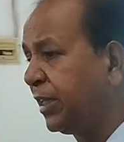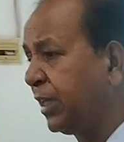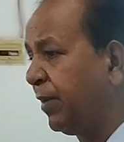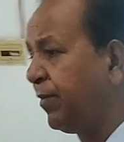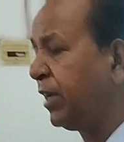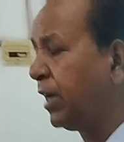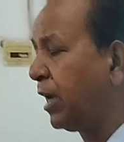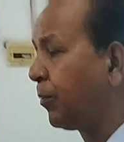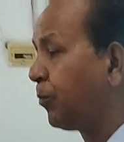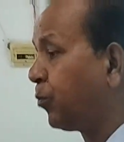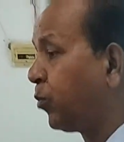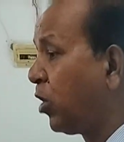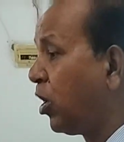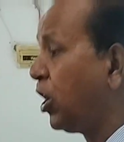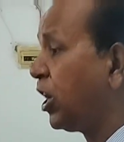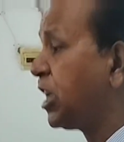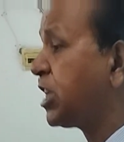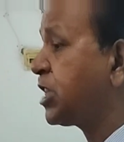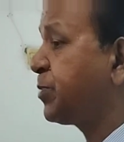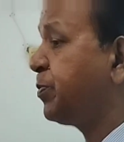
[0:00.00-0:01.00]
given the
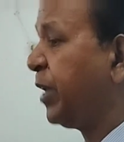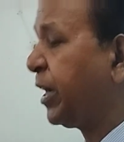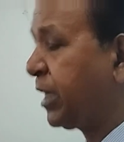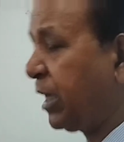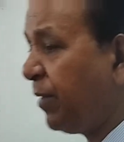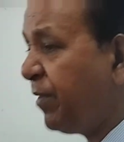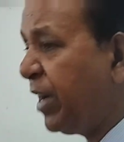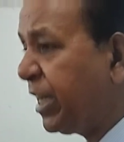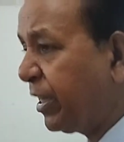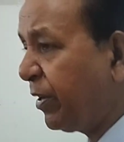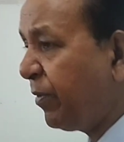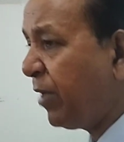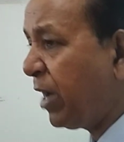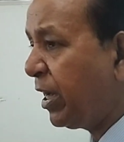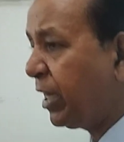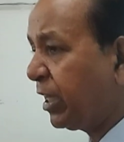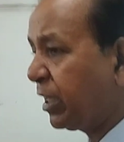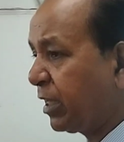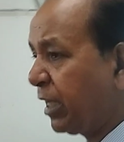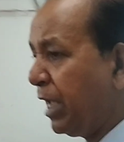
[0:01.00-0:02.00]
broad spectrum
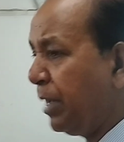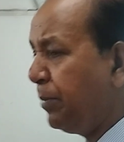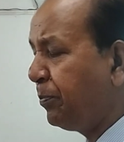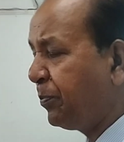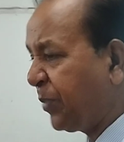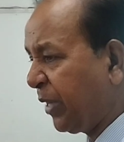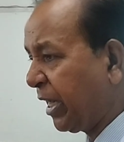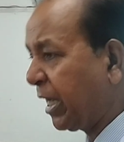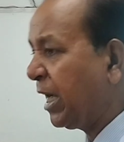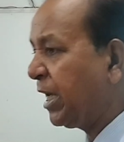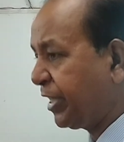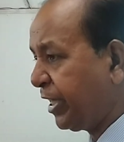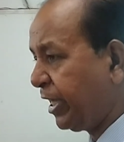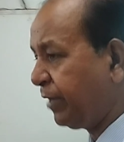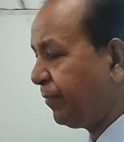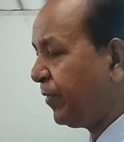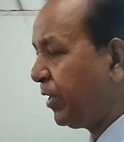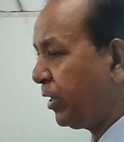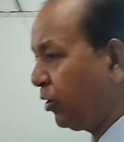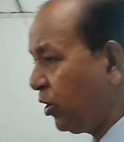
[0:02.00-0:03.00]
antibiotic, empirical
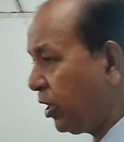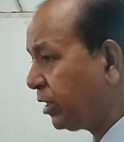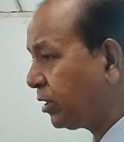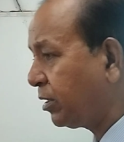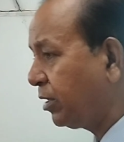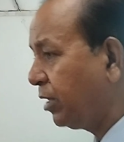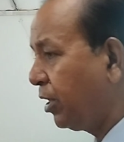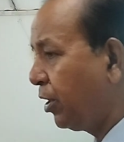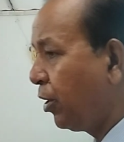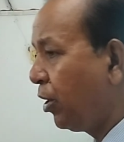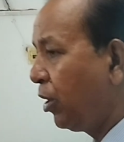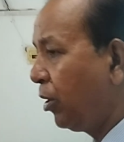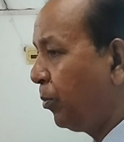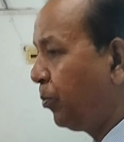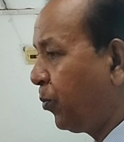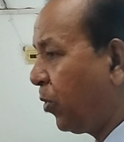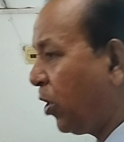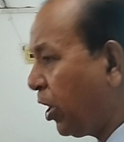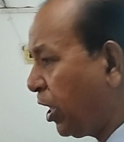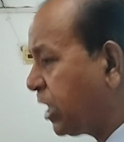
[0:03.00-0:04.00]
treatment with
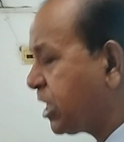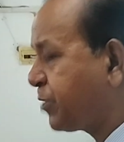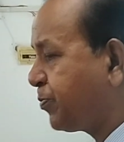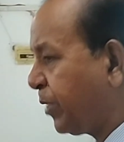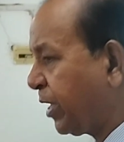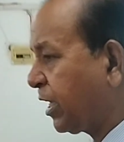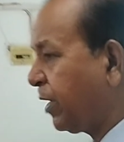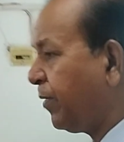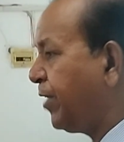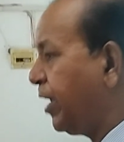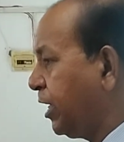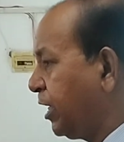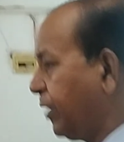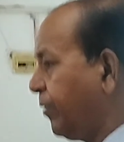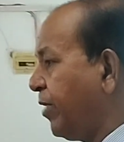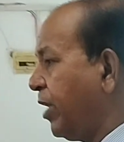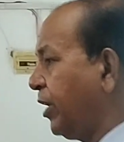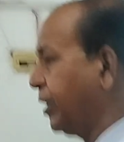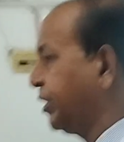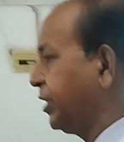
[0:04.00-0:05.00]
broad spectrum
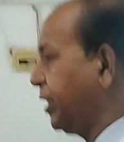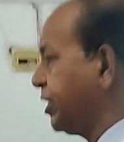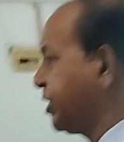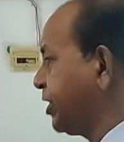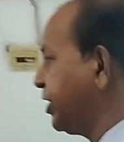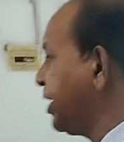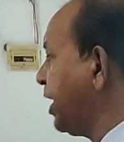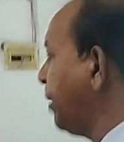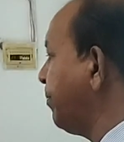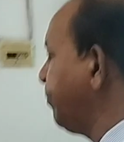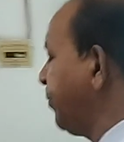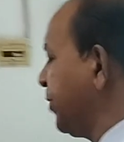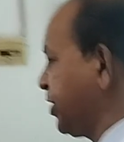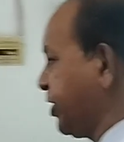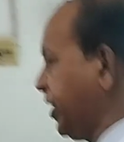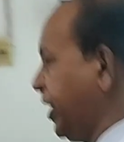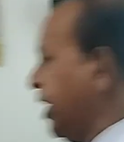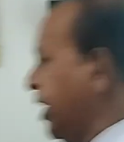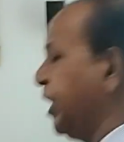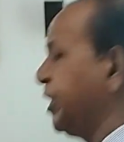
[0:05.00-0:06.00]
antibiotic. This is
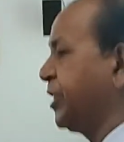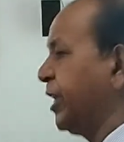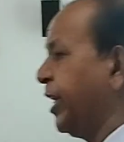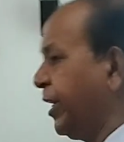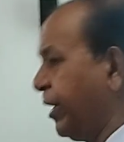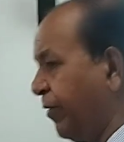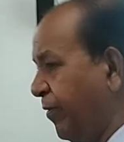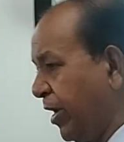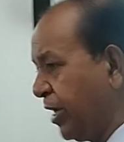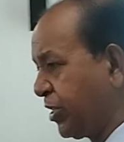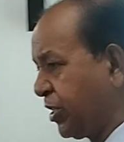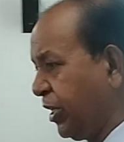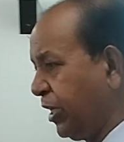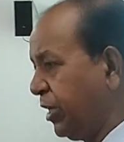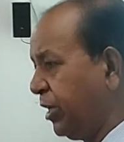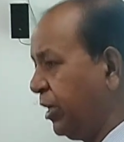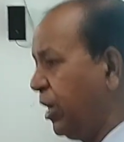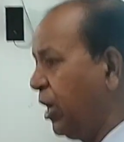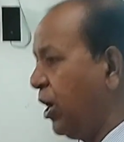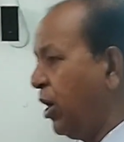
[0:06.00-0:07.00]
ampicillin and
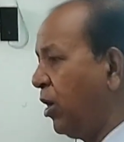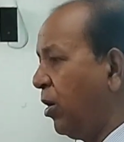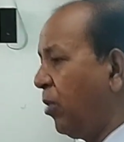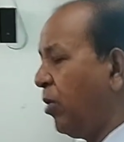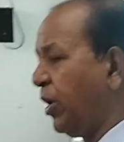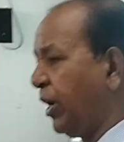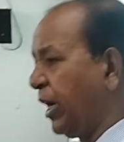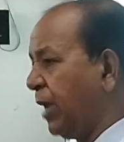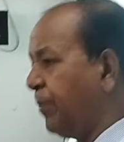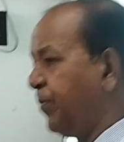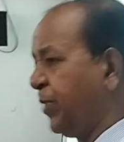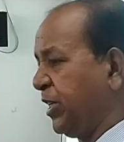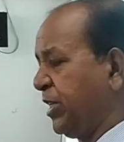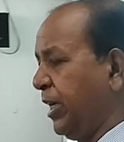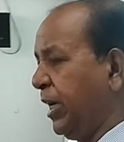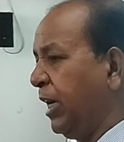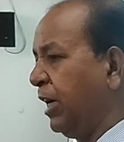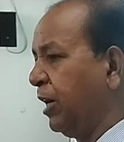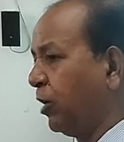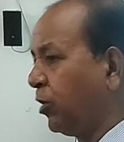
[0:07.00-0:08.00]
gentamicin or
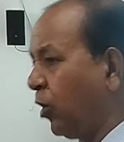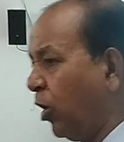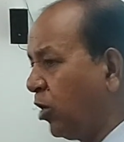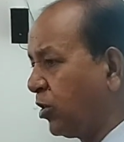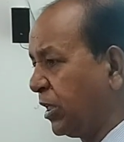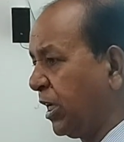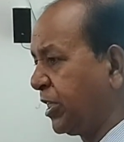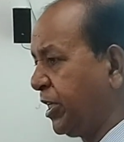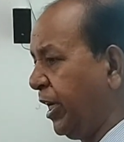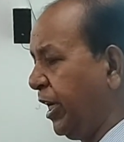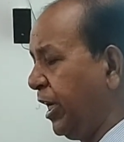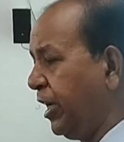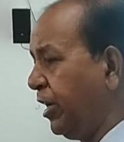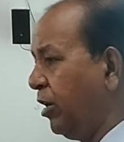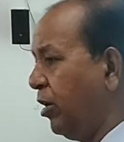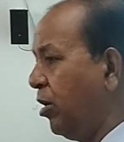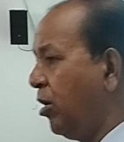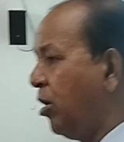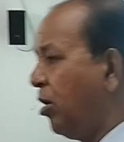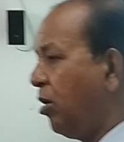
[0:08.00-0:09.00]
ampicillin and
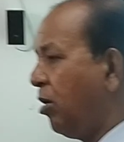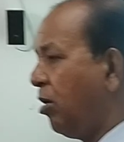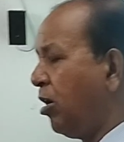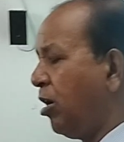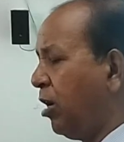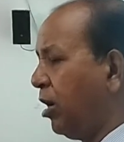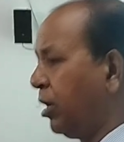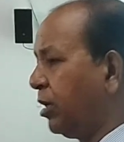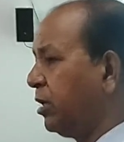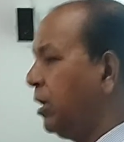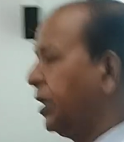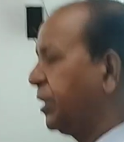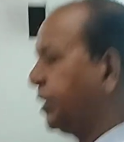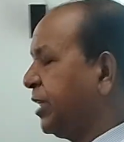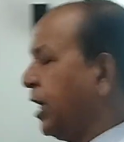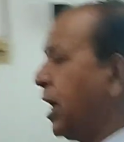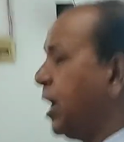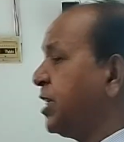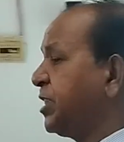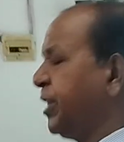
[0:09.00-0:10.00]
cloxacillin or
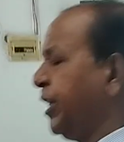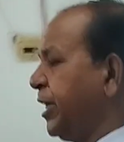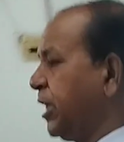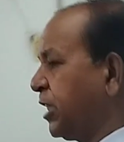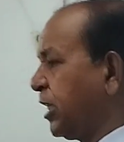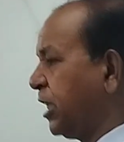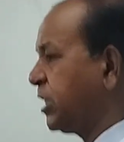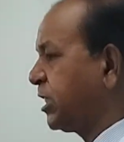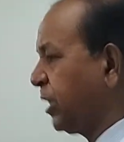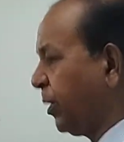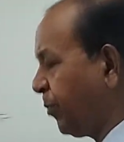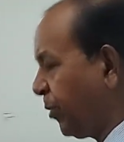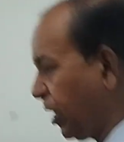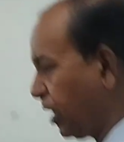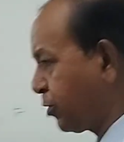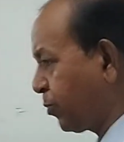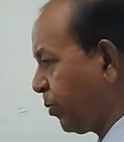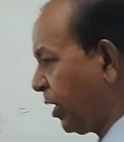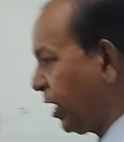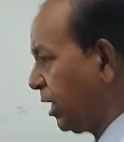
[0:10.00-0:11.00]
third generation
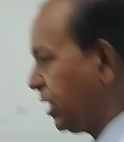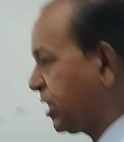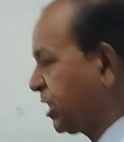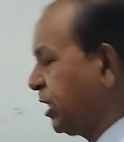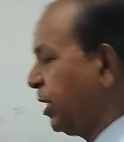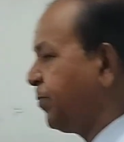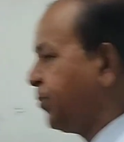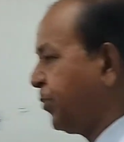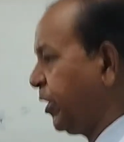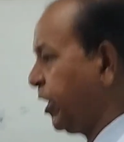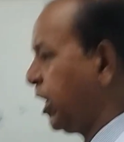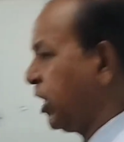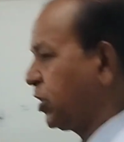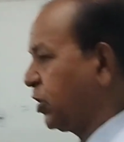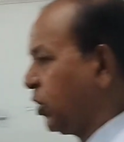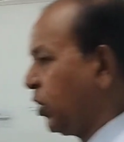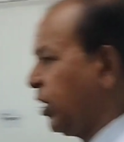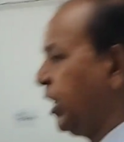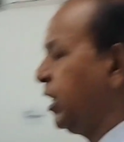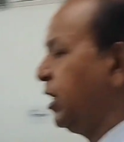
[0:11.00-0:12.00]
cephalosporin,
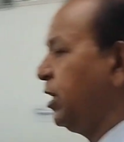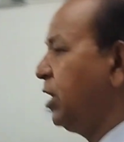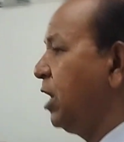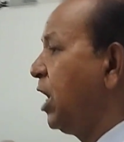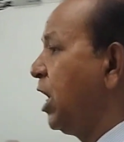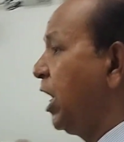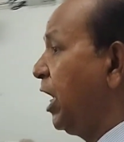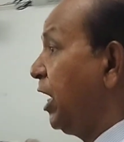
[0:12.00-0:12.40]
ceftriaxone